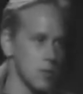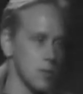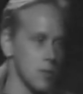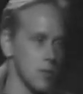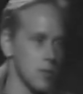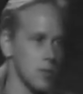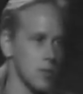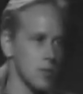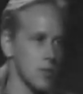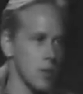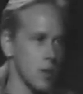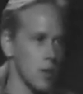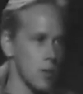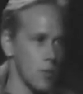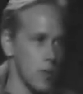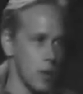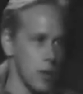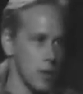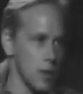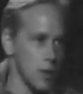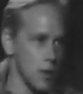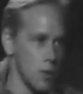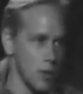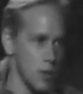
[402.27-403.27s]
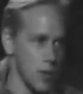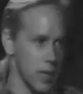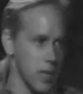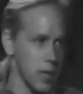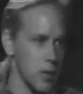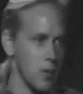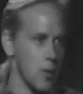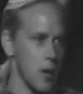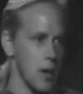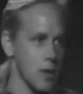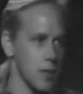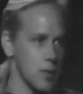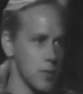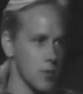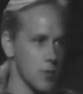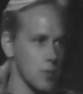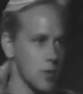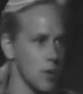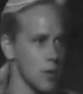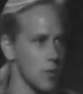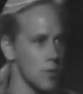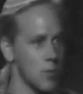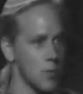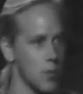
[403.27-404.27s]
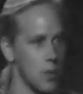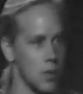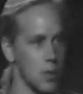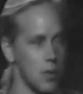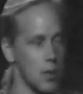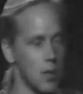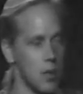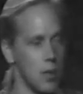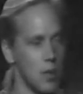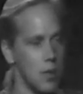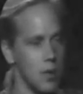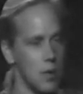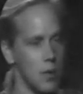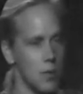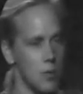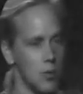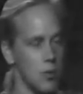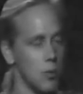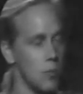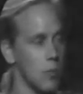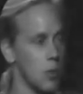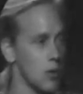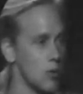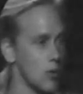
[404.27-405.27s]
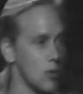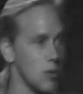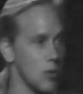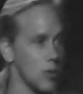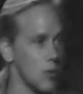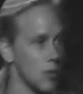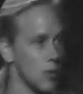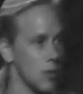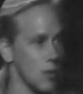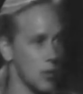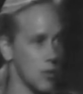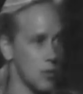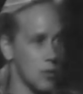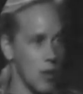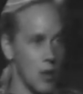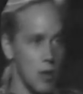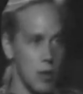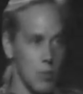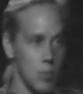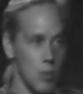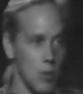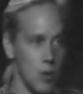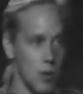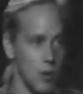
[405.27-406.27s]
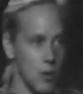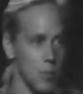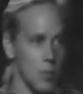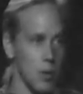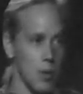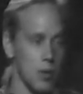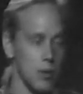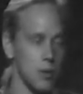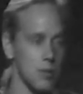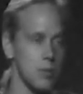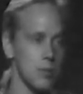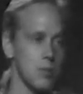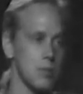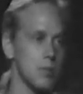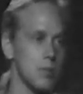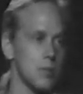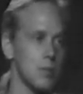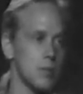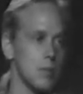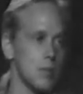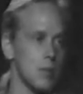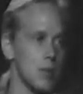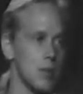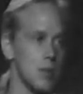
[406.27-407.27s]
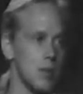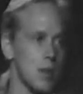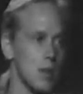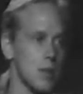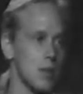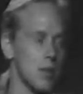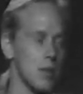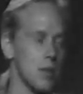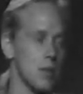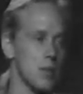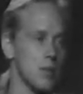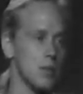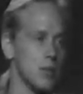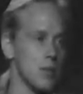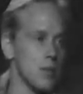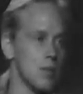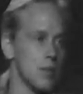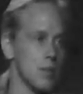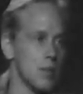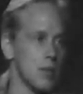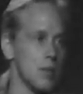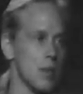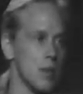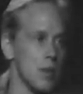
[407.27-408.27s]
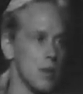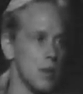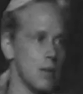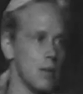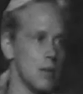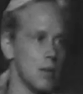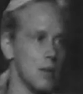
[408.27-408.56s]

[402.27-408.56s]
Accelerated learning, interactive software, which you mentioned is an exciting part about the technology of today.